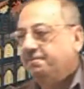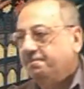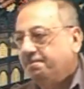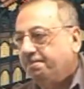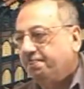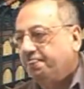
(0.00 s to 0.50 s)

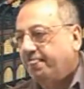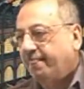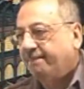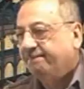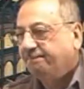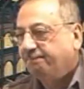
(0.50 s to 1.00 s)

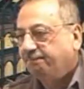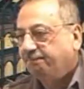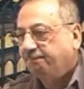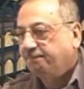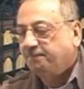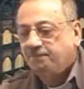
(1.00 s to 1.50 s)

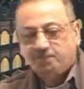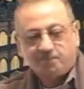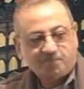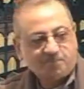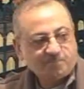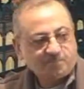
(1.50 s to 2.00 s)

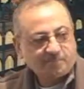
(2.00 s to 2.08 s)
Nobody speaks.